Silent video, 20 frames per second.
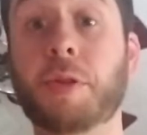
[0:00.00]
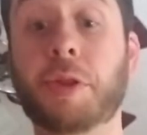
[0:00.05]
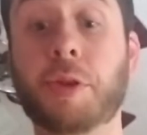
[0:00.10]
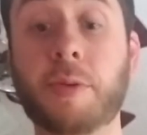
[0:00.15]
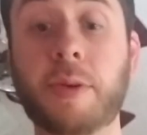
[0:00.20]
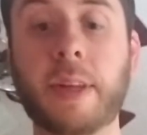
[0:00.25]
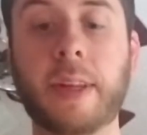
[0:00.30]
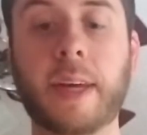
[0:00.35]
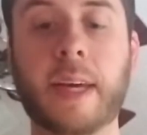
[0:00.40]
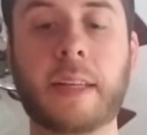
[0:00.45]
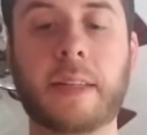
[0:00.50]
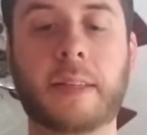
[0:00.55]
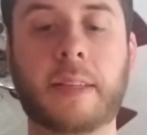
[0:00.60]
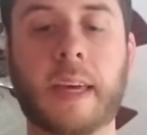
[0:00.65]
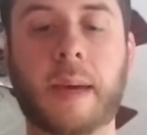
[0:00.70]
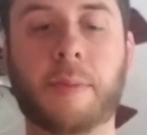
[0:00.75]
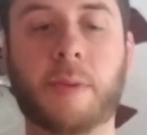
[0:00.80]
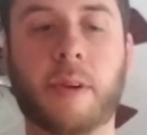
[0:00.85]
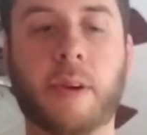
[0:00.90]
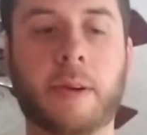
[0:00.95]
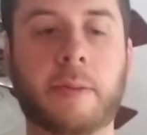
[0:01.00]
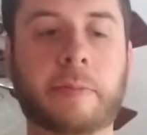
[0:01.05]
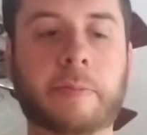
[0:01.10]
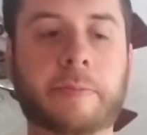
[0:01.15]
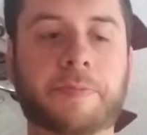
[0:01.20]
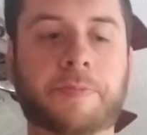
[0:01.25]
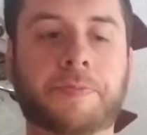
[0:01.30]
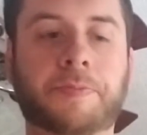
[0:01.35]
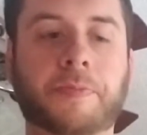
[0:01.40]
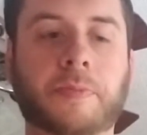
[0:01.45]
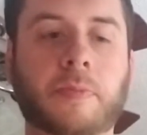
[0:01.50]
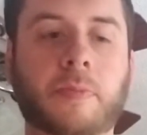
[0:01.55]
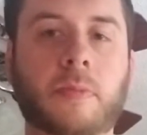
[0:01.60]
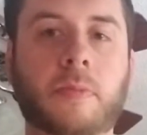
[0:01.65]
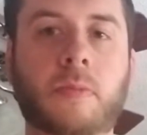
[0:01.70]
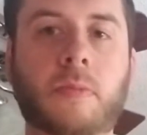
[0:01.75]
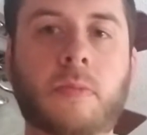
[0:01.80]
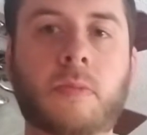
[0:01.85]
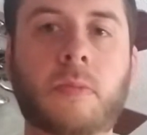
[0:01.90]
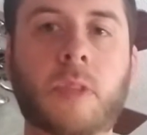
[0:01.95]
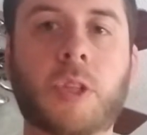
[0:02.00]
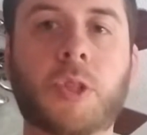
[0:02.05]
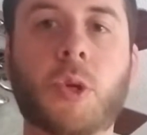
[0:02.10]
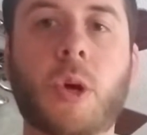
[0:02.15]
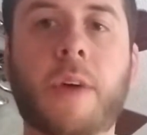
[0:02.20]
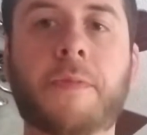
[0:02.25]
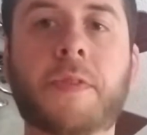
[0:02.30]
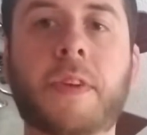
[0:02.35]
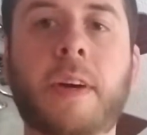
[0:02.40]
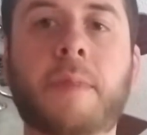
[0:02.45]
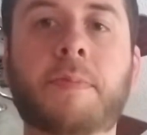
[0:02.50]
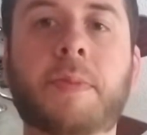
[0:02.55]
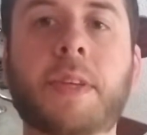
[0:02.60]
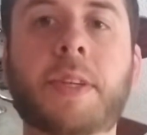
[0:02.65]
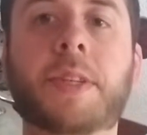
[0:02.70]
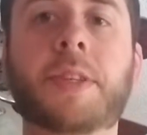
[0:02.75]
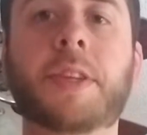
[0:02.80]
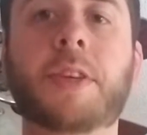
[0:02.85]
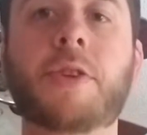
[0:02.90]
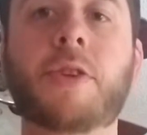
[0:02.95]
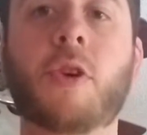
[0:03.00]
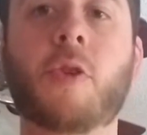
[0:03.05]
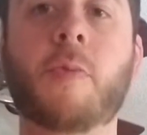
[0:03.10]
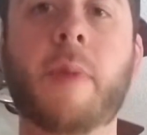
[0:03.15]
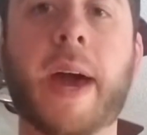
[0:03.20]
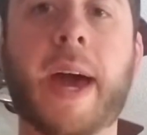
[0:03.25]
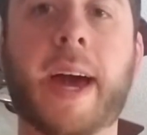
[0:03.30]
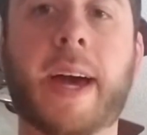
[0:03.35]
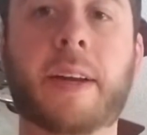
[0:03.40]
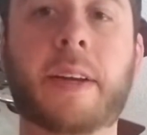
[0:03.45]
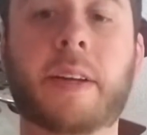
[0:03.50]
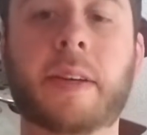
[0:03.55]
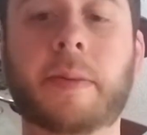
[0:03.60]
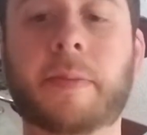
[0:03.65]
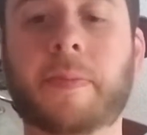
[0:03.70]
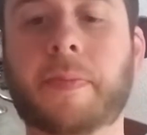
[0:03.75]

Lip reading: 3 lightsaber. So I've dubbed this the Nomad.